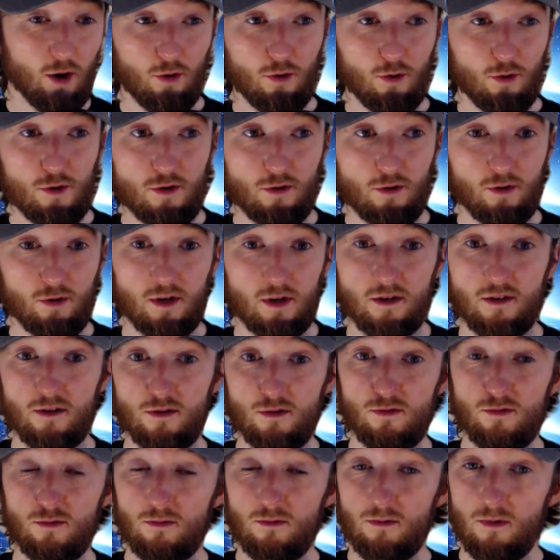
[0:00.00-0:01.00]
or you can
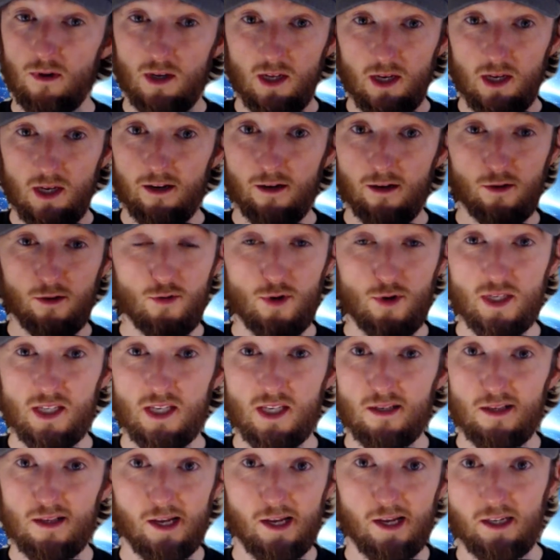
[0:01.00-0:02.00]
do little
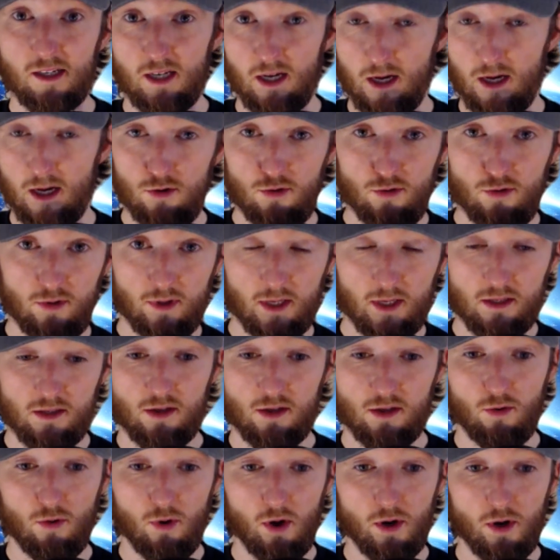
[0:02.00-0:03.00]
quizzes like Kahoot and
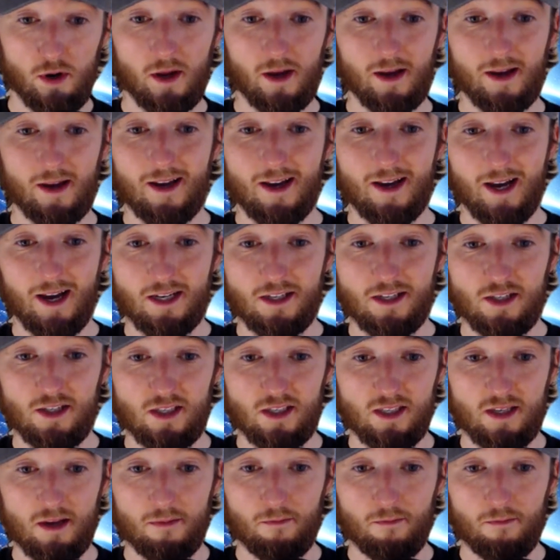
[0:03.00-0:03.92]
so on, and just